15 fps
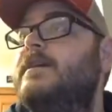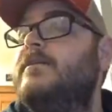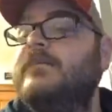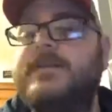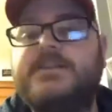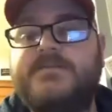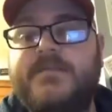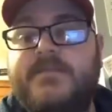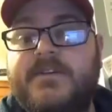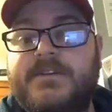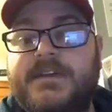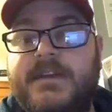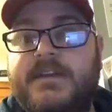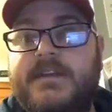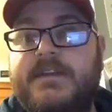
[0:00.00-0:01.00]
of Richmond,
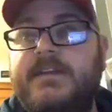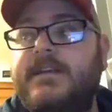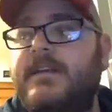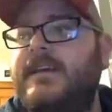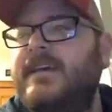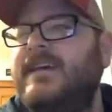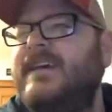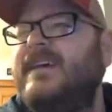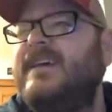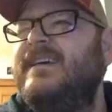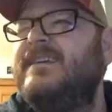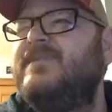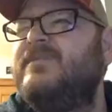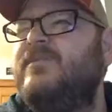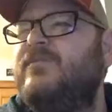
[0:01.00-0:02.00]
Virginia.
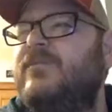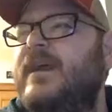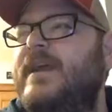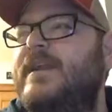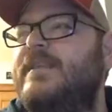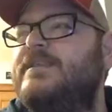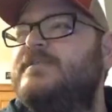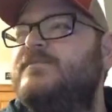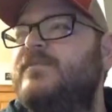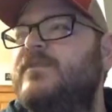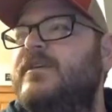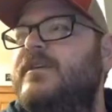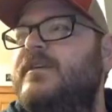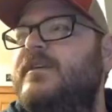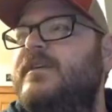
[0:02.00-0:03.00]
A little rainy this morning,